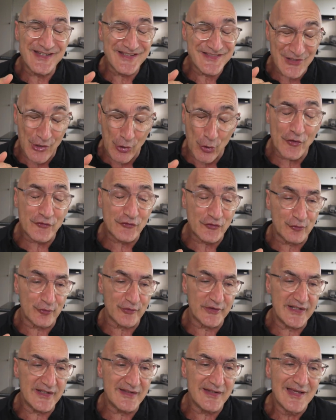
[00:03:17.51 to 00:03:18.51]
There's a lot to
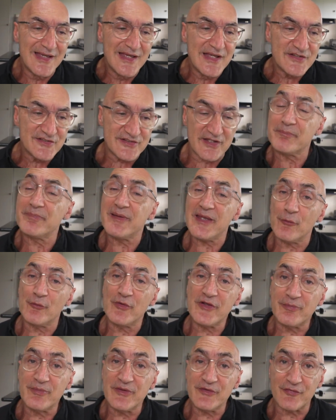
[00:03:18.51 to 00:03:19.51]
read, so bear
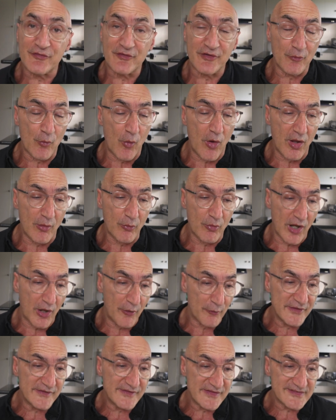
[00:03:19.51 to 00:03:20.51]
with me for a while I
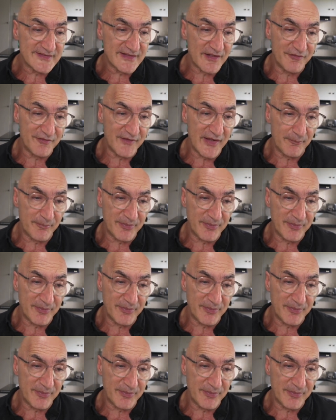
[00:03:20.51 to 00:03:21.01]
read the stuff out.